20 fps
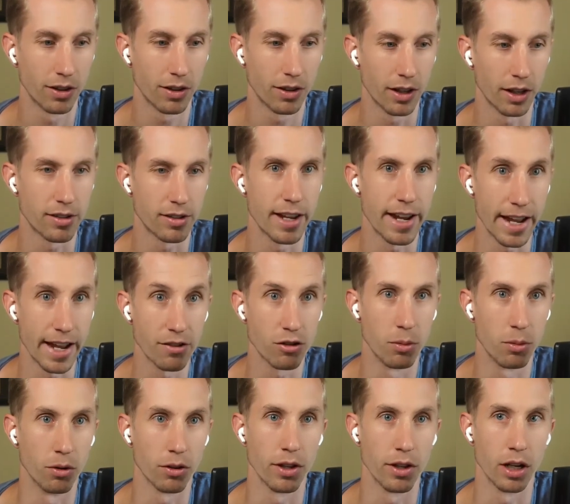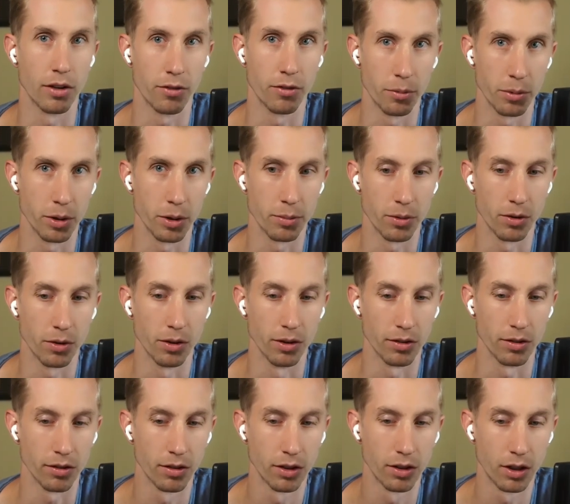a tangible thing for people,
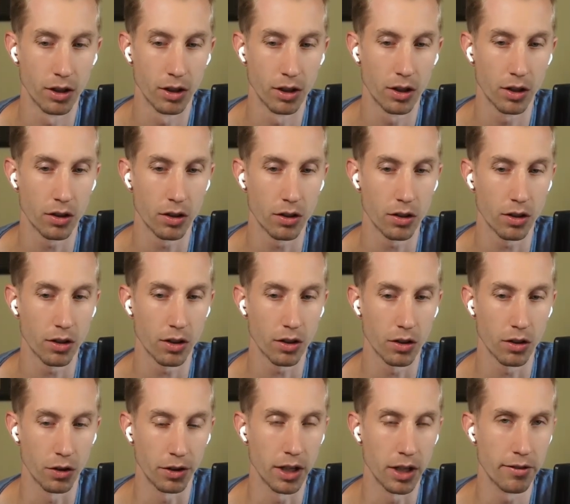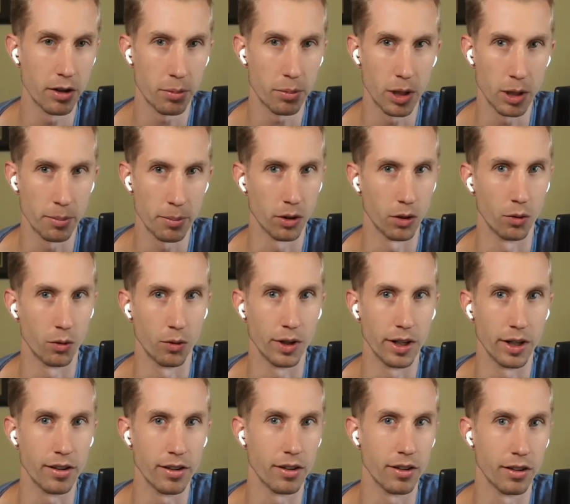is you're giving people a
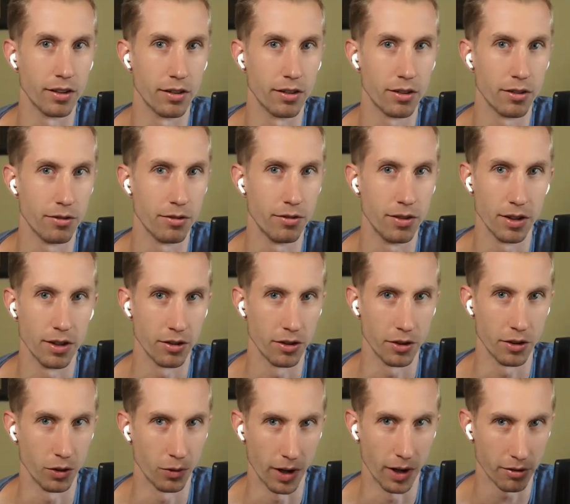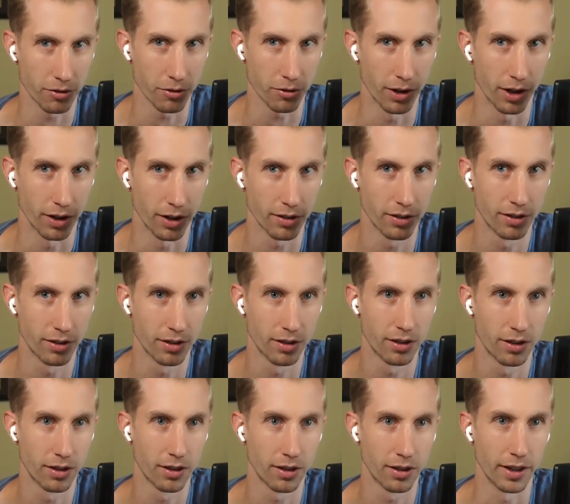reason to visit your restaurant.
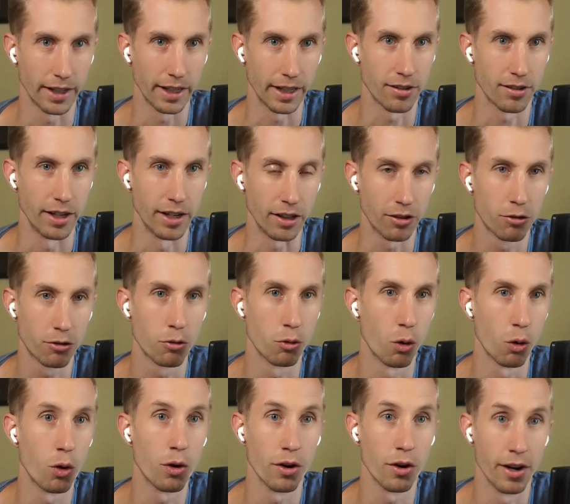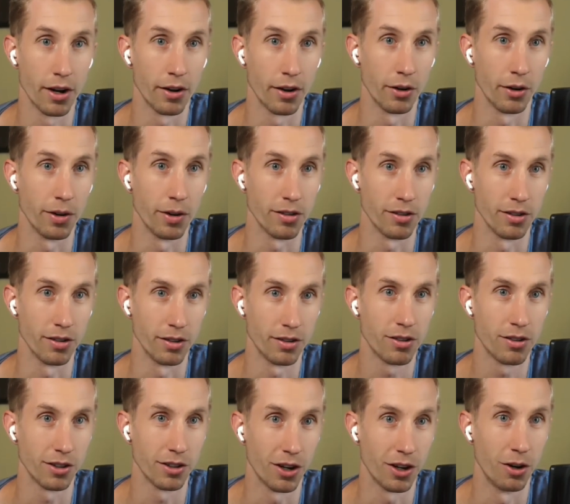Like it's an extraordinary reason
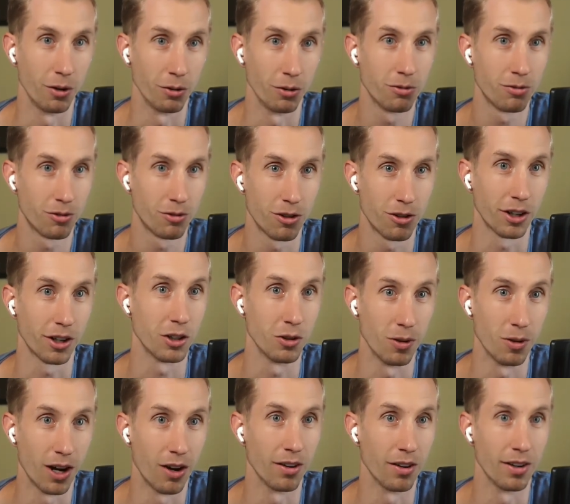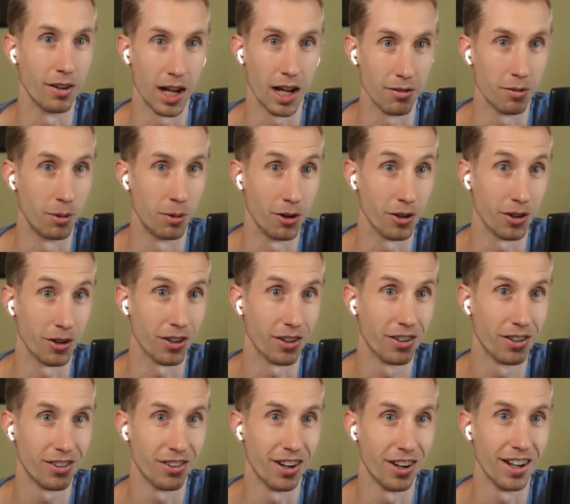to go check you out and have a burger,
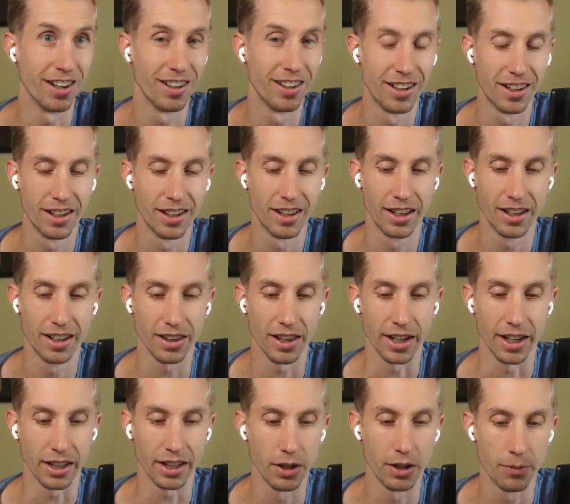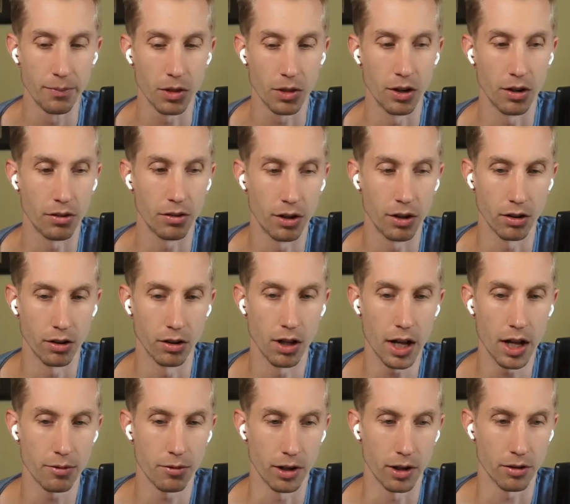right? Like there, there's a
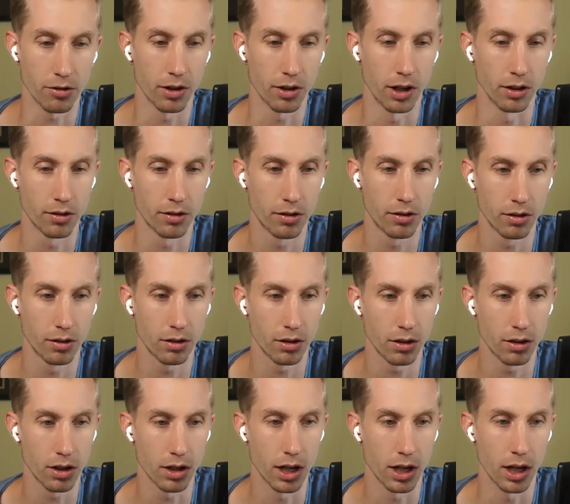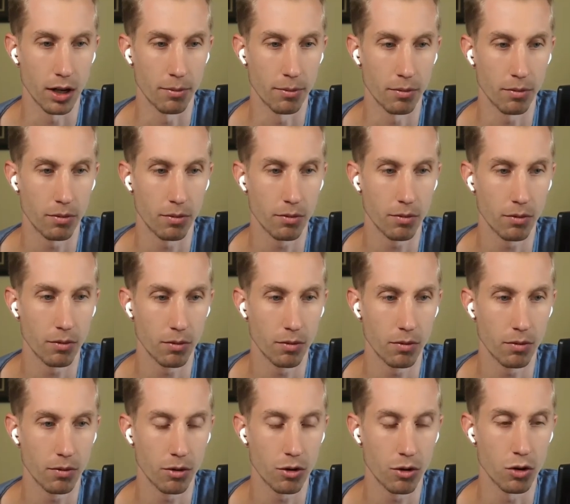lot of restaurants um,
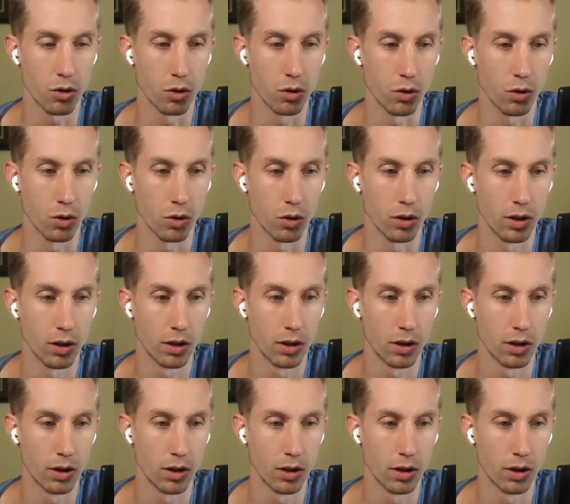who